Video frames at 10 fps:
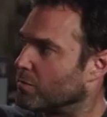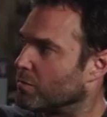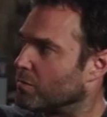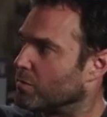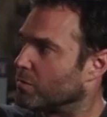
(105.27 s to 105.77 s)

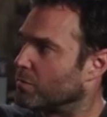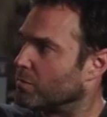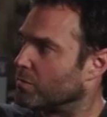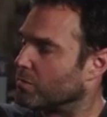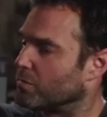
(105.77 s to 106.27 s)

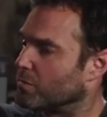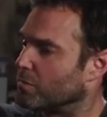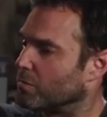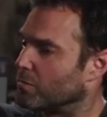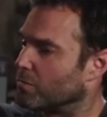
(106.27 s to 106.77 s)

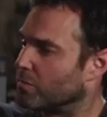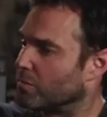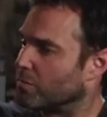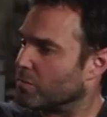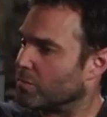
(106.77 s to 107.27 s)

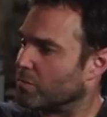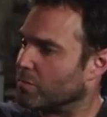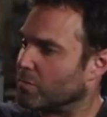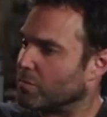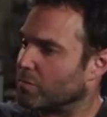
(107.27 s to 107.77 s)

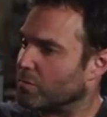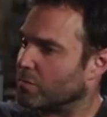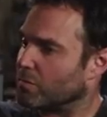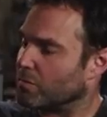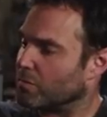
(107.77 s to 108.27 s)

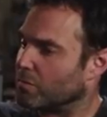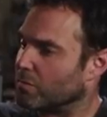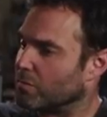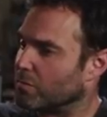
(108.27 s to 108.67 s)
(silent)